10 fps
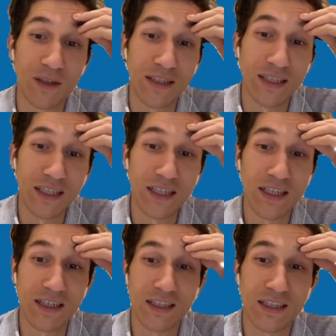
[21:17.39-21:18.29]
I think
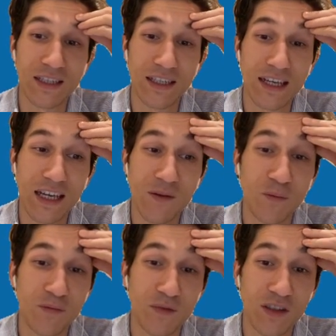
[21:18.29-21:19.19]
uh, the
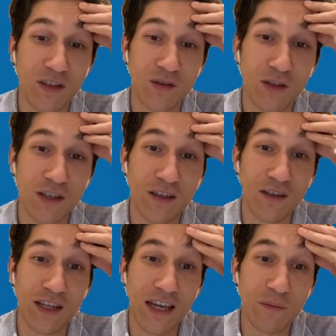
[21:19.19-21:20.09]
game gonna
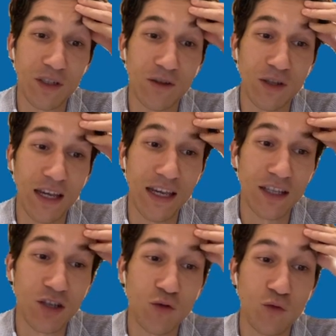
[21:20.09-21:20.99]
the game is gonna
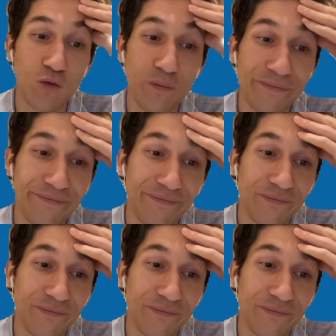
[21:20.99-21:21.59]
end soon,